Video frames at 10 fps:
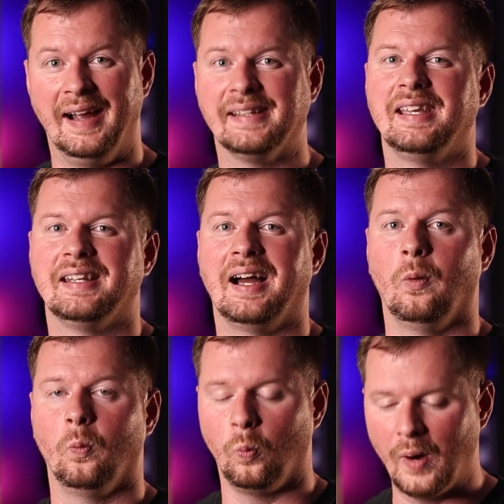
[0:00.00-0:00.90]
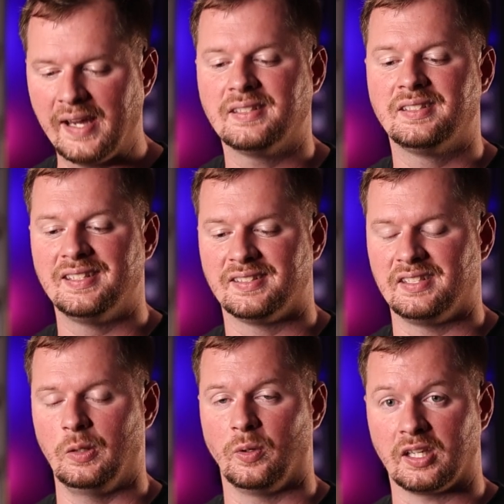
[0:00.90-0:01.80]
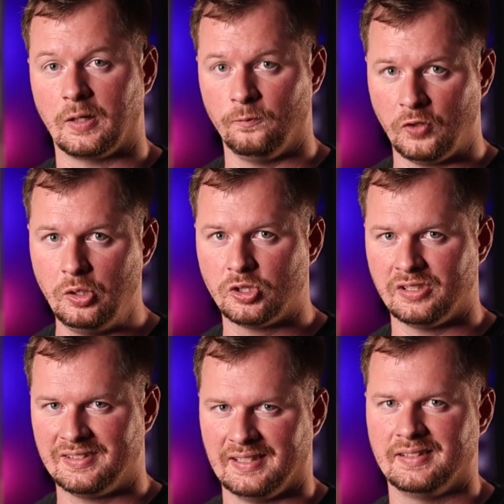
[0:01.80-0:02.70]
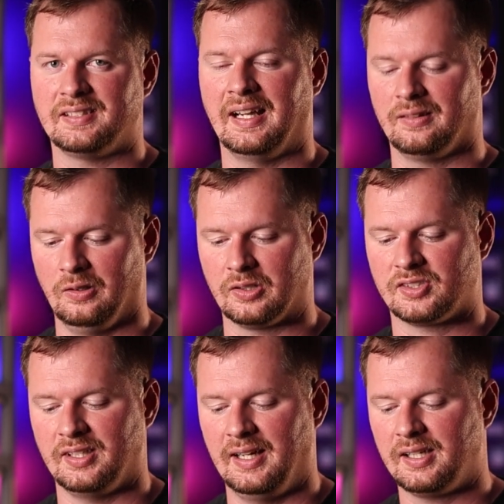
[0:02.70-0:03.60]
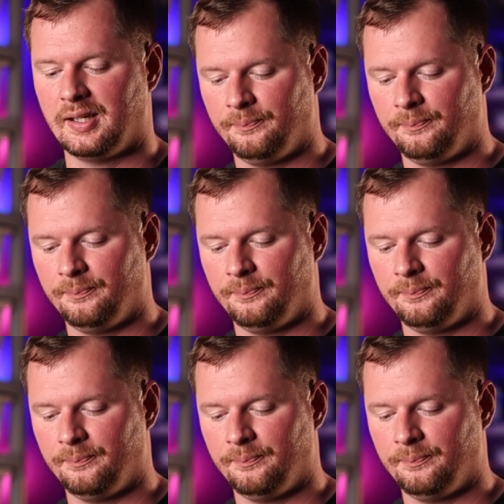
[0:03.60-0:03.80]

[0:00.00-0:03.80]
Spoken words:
I cannot wait to see what the Confusion Sunset looks like.